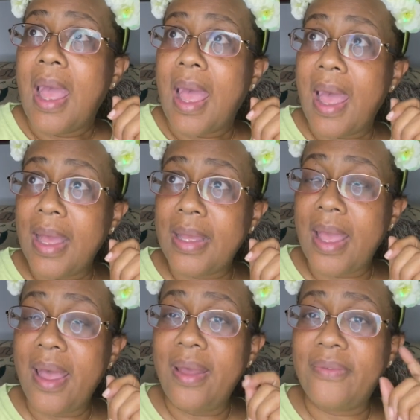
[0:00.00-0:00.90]
I
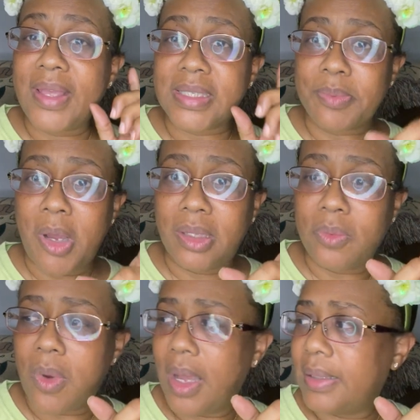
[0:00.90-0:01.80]
have a smaller
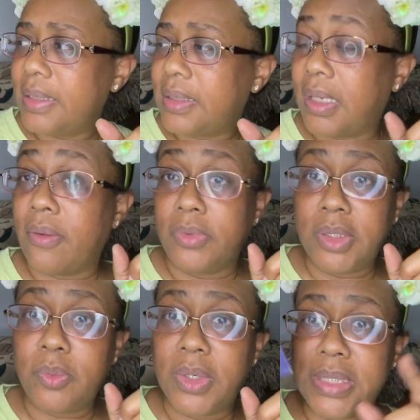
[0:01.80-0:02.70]
wallet that I really
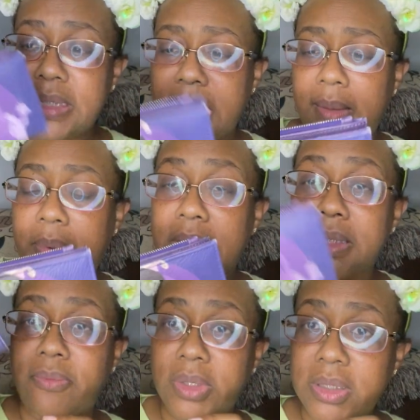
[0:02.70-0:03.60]
want to take because I
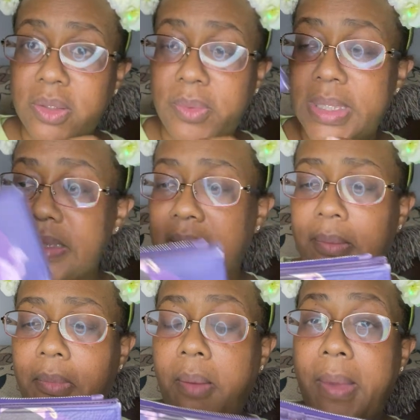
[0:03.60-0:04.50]
really don't want to take
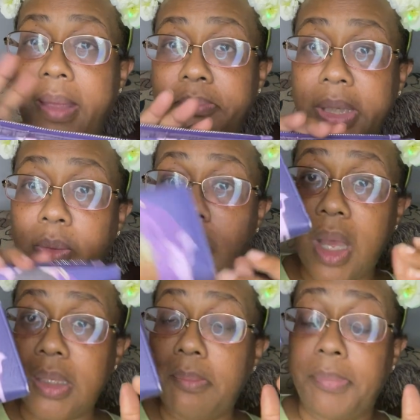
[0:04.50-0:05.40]
my big
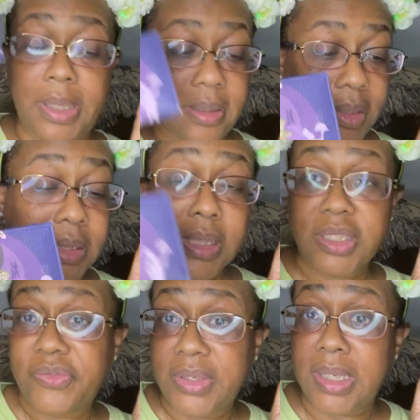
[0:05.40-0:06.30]
wallet, but it does
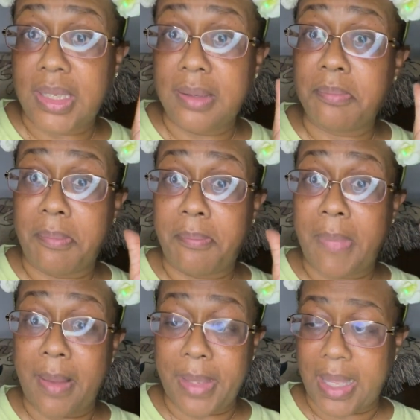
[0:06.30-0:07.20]
fit in
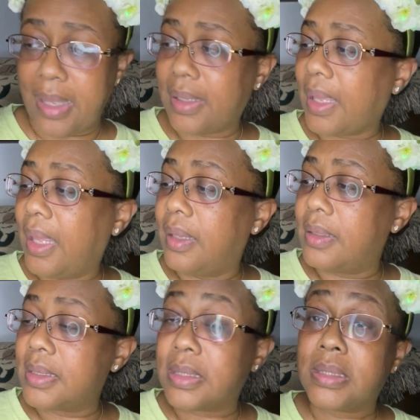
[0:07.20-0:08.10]
my bag. And
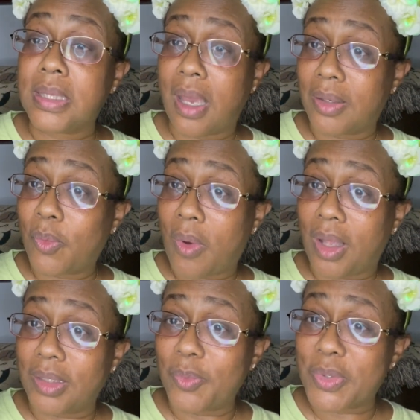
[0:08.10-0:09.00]
this Tiana
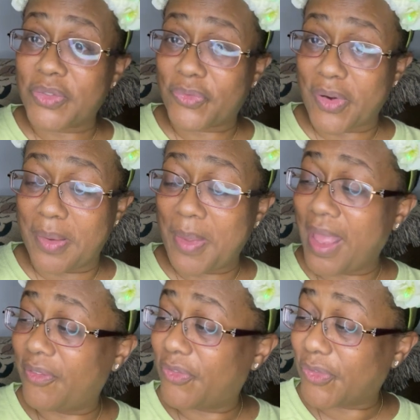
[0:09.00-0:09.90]
wallet was from
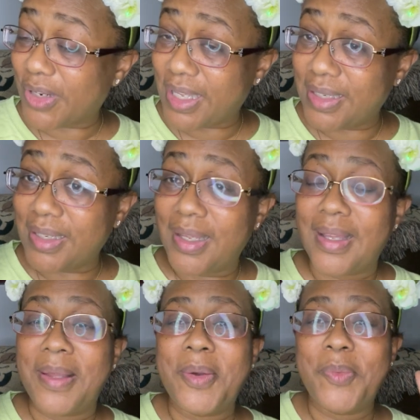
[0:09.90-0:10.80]
a friend,
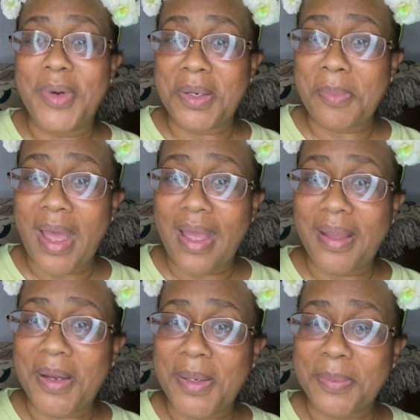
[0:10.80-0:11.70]
one of my
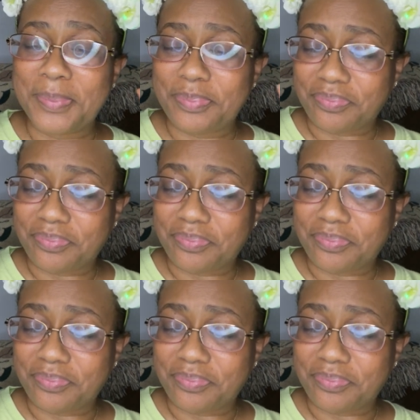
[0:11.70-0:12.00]
um